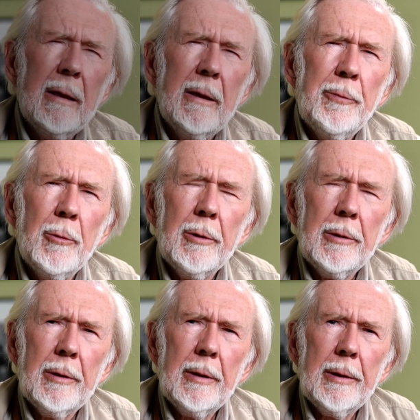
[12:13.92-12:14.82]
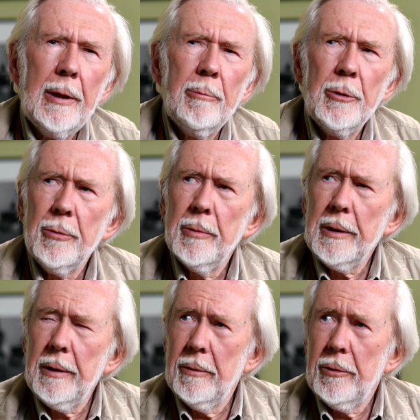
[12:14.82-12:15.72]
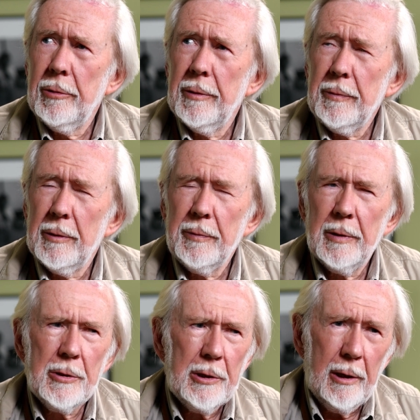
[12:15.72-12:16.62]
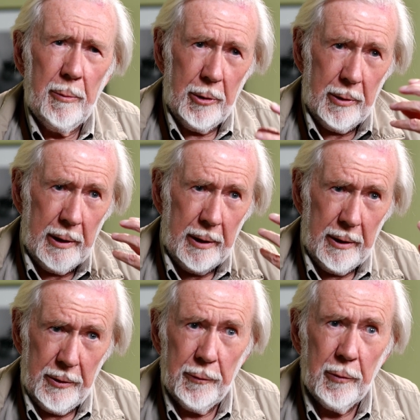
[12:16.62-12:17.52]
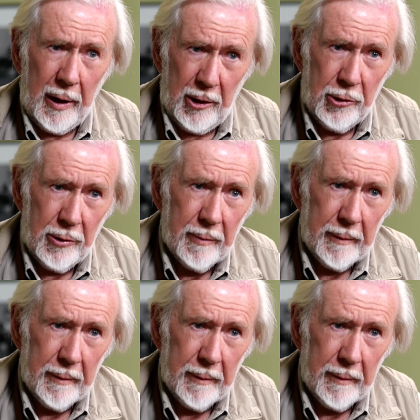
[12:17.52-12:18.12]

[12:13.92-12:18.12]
If you come to a country for the first time, your eye is fresh.